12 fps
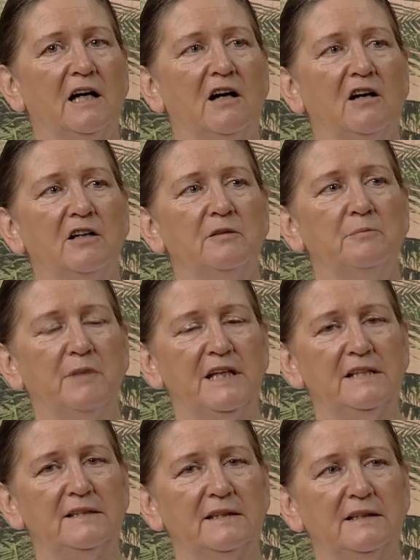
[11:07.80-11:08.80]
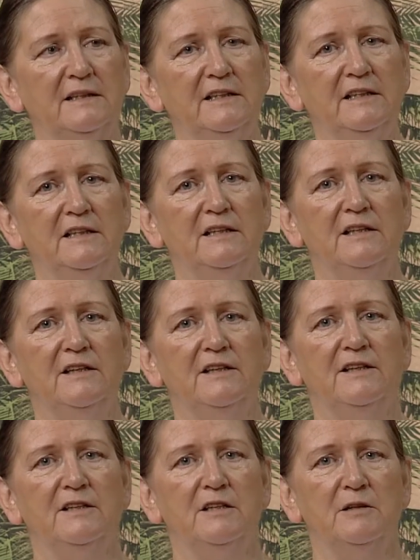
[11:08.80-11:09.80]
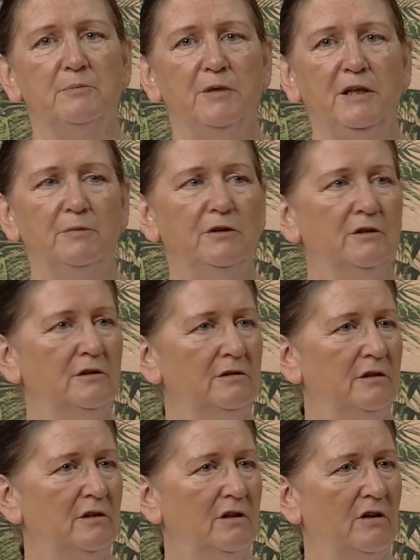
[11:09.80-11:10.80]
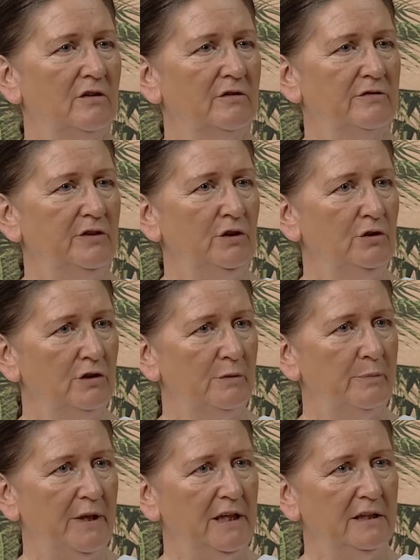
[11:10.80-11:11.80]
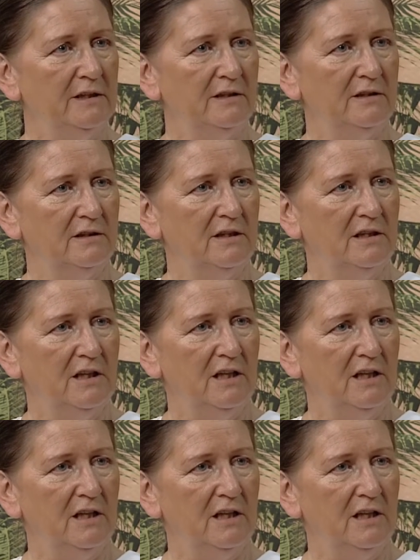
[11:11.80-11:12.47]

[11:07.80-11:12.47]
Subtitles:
are basically the people of European